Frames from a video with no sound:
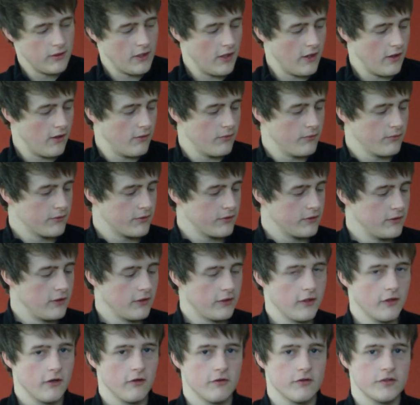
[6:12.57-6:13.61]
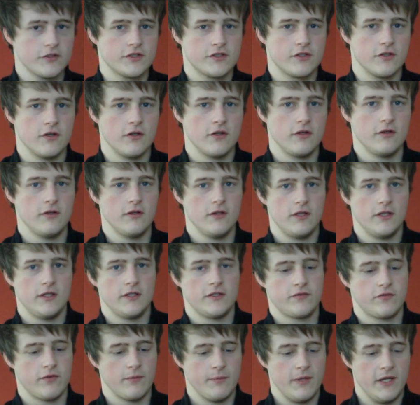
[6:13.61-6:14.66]
Now the Nagura stone
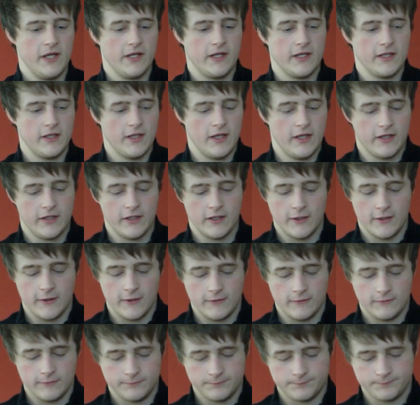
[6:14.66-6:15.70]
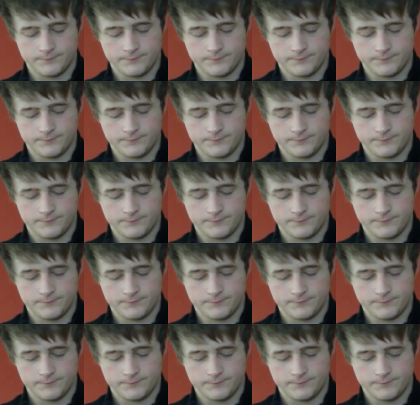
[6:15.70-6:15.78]
is for making like a